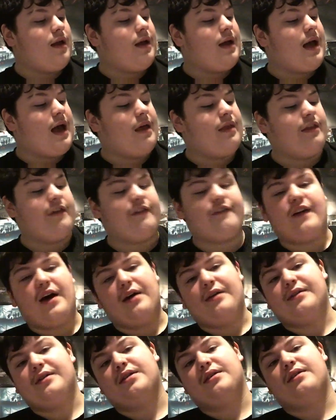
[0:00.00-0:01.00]
and the
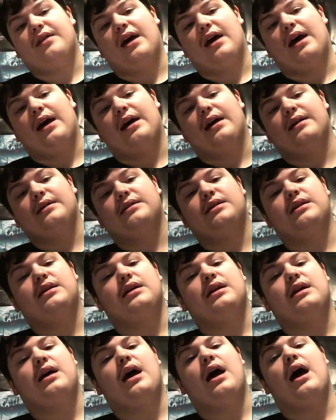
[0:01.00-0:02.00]
fact that
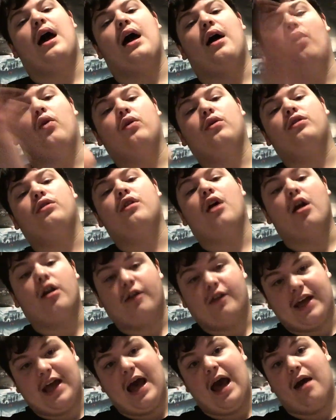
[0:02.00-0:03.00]
none
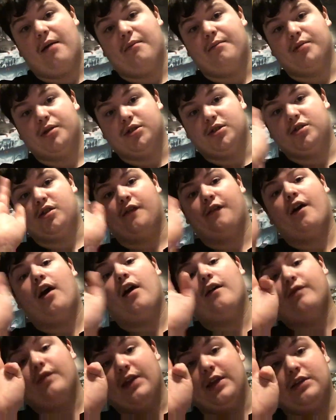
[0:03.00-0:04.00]
of the campers
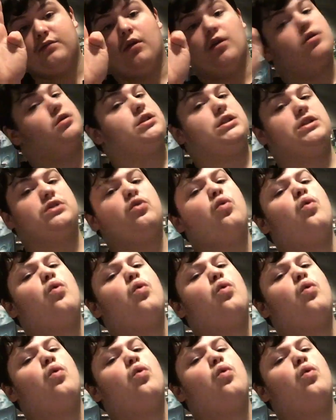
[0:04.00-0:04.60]
survived in this one, because there's